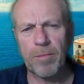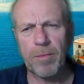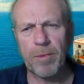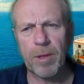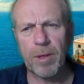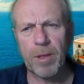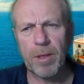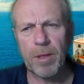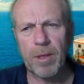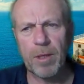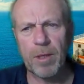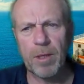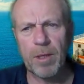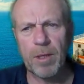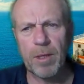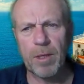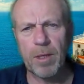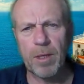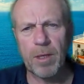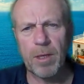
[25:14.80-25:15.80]

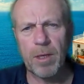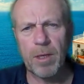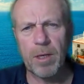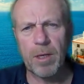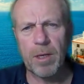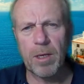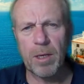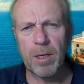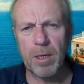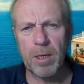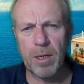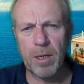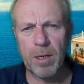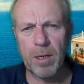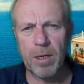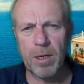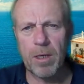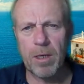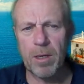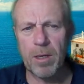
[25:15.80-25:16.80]

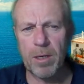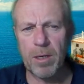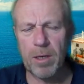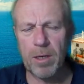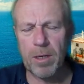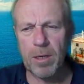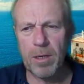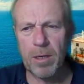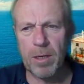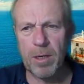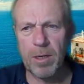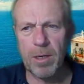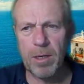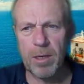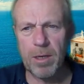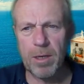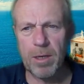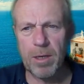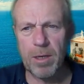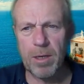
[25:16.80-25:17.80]

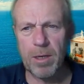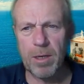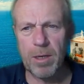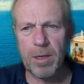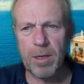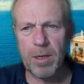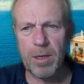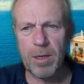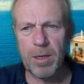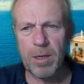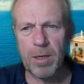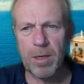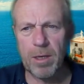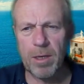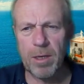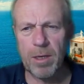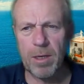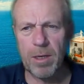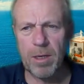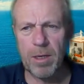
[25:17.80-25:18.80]

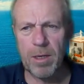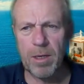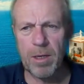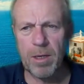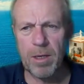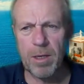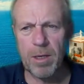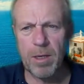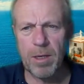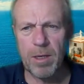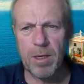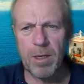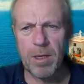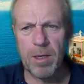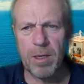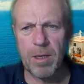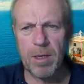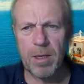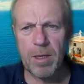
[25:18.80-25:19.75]
No words are spoken by the person on screen.